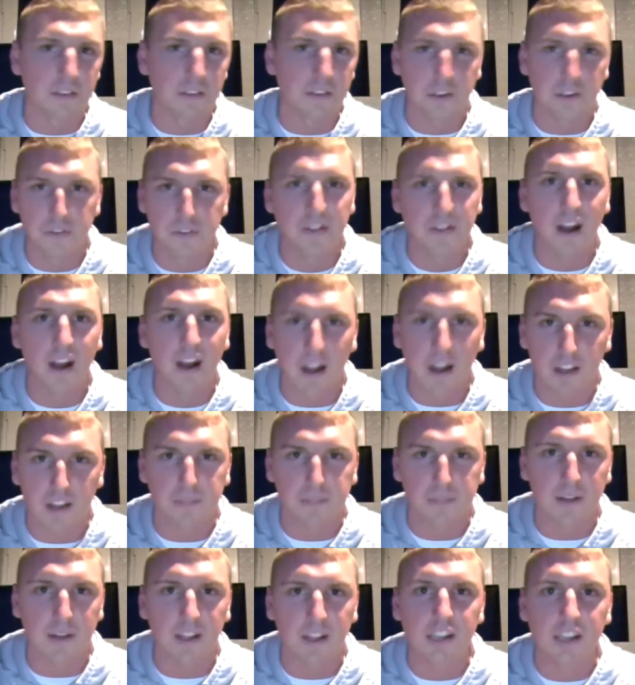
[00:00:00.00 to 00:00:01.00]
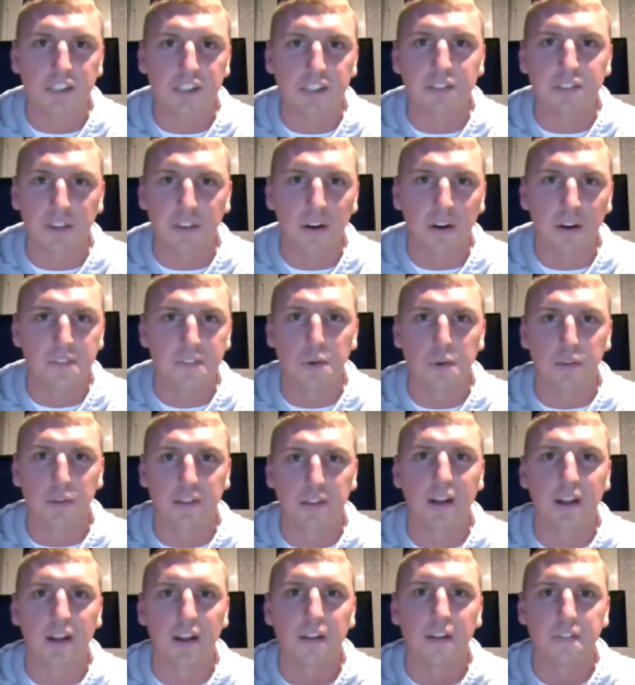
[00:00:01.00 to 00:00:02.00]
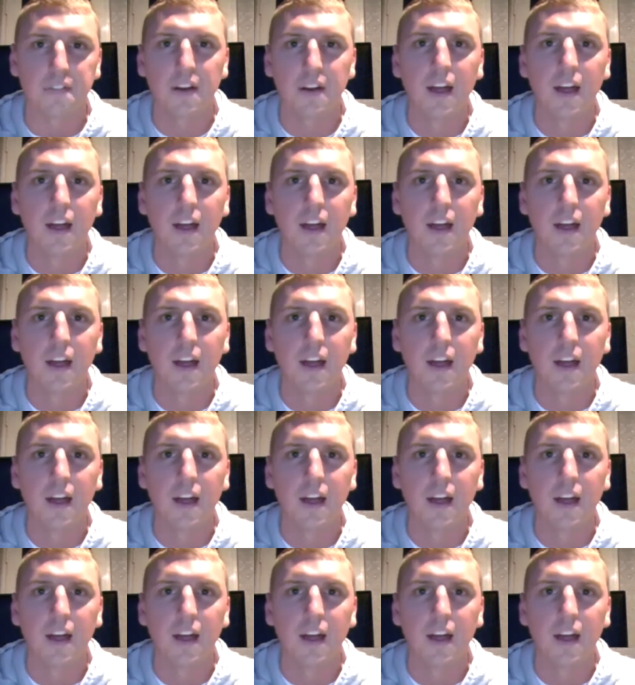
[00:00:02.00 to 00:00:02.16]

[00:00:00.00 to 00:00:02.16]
you've got expectations of yourself.